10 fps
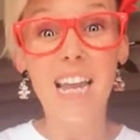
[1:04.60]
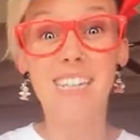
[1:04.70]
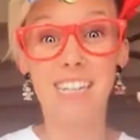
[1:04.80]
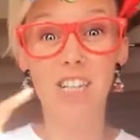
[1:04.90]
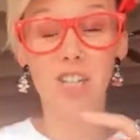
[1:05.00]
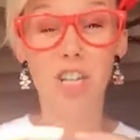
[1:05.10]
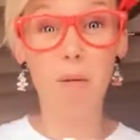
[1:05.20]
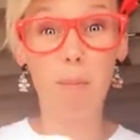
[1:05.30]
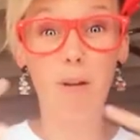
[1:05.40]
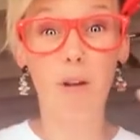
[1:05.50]
to teach them
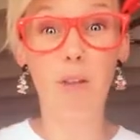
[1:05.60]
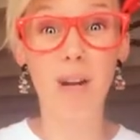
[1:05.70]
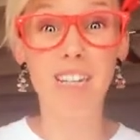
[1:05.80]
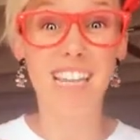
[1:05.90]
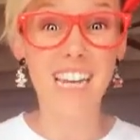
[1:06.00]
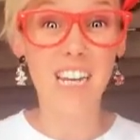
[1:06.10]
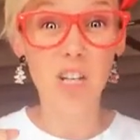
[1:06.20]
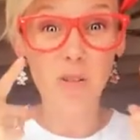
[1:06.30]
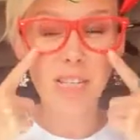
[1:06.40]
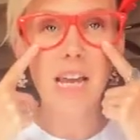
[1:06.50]
about all the ways they can
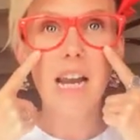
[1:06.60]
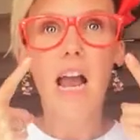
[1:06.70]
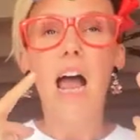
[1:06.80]
use it.